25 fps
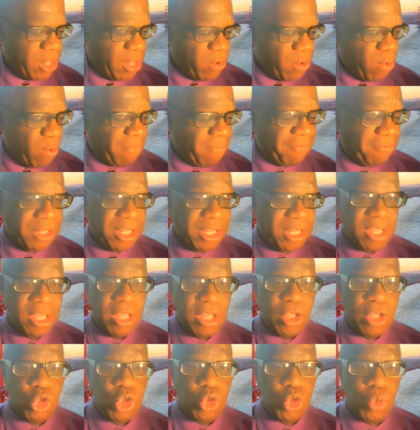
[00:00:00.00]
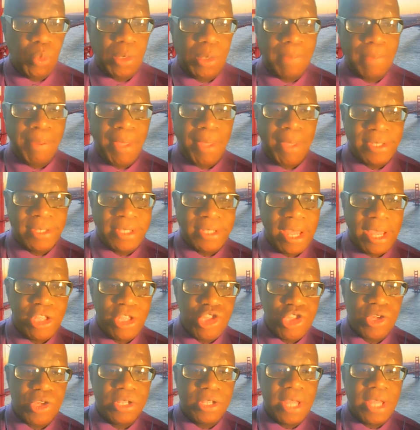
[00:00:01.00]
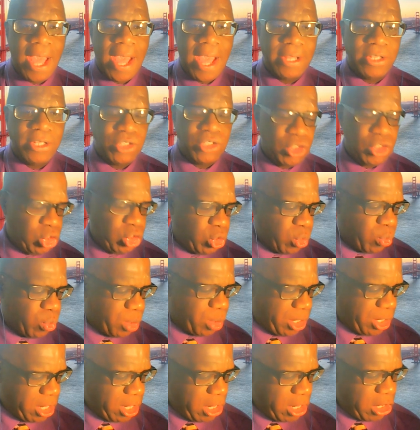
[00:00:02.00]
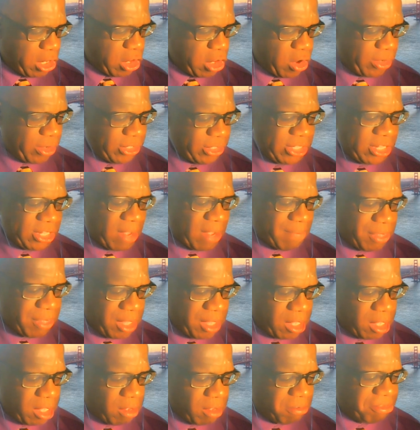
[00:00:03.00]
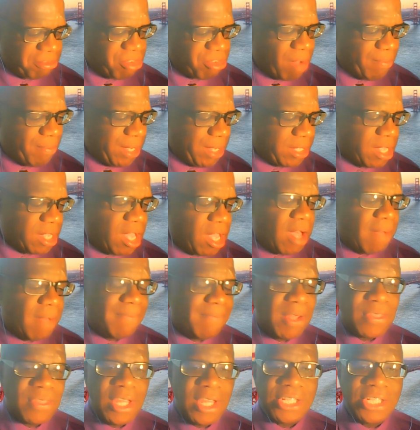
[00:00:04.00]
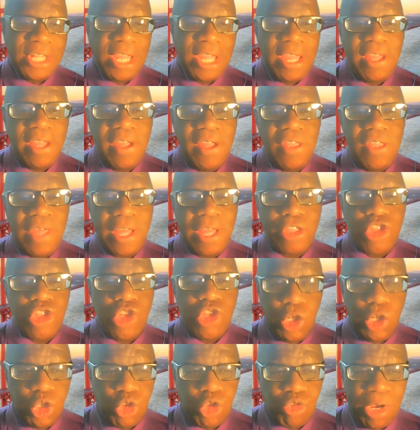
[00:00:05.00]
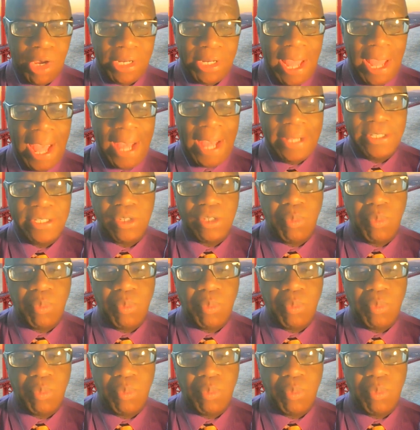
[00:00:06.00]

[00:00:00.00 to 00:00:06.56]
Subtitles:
Hopefully you will pay attention and you will learn something from it. But they say that children, and